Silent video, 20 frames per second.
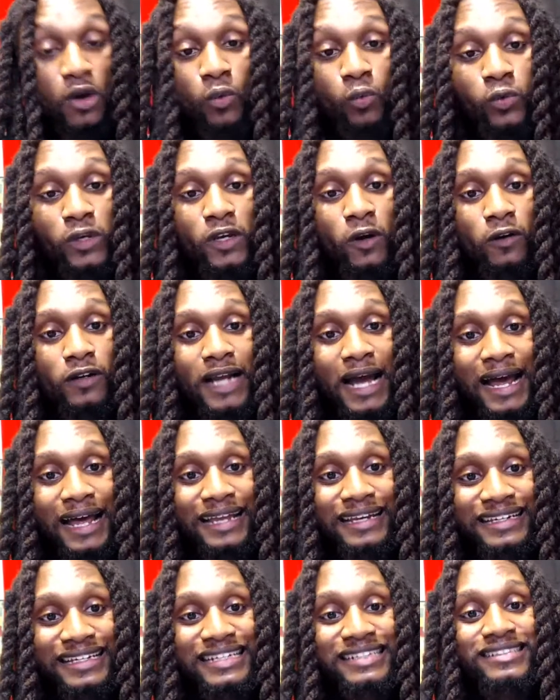We are
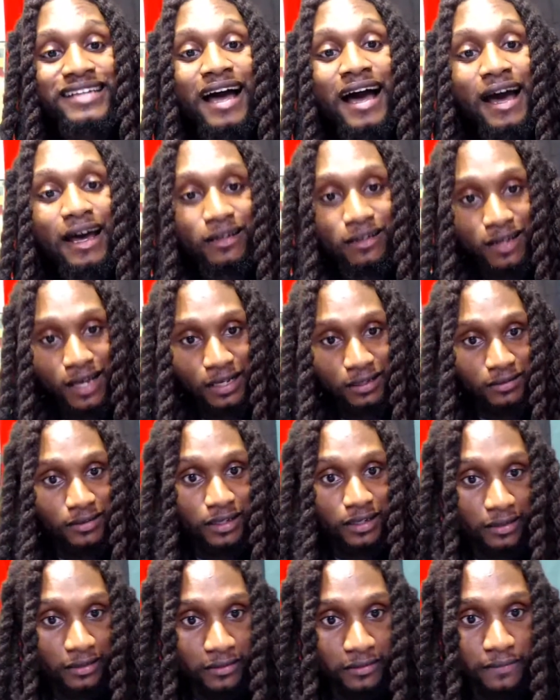not designed like
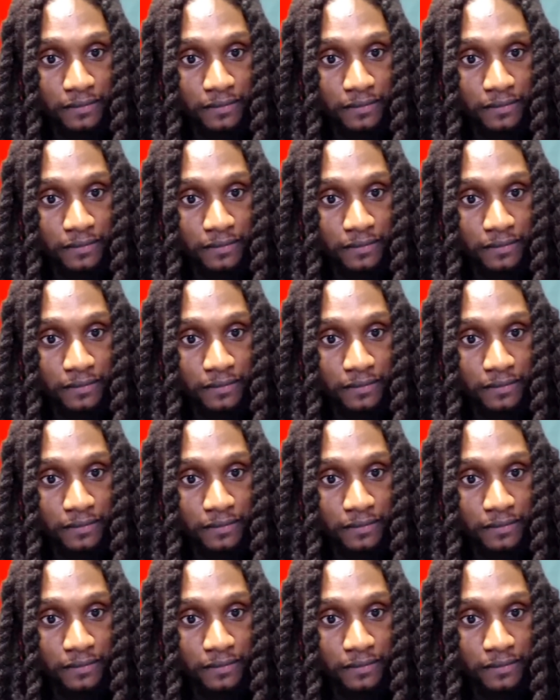that.